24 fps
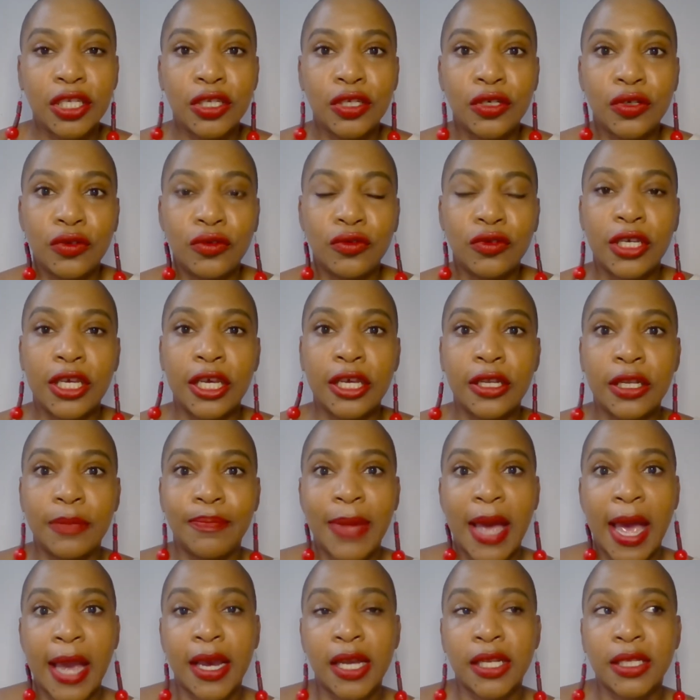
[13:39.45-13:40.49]
to get
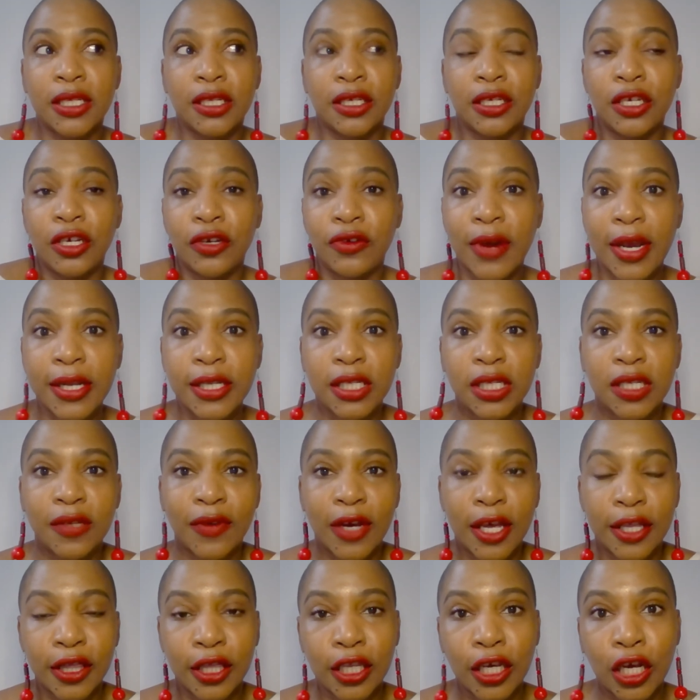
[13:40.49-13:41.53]
back into the good graces of
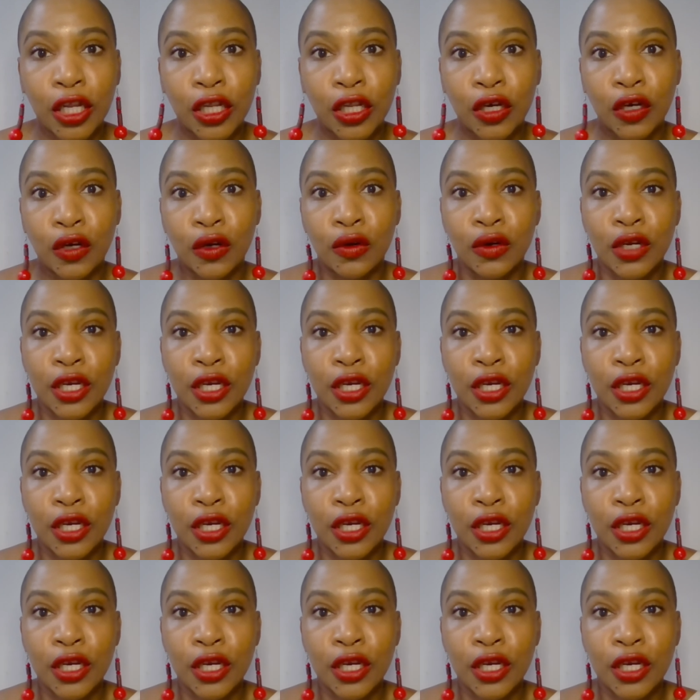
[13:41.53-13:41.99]
Othello,